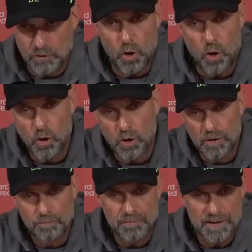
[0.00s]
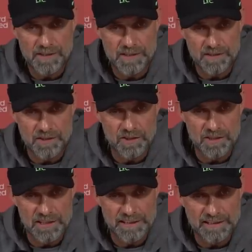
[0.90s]
not all these
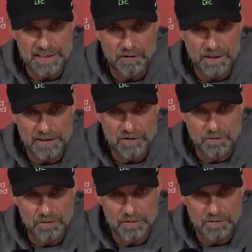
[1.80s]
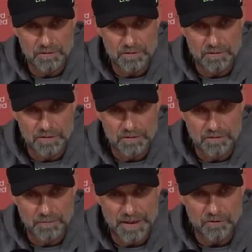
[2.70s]
decisions lead directly to
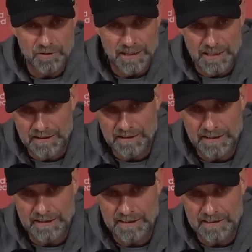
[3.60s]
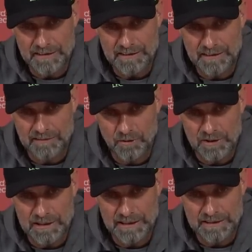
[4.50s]
a bad result. In their case, I think it
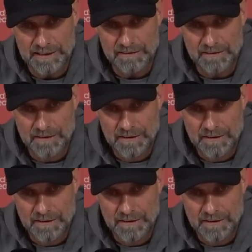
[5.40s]
was like that.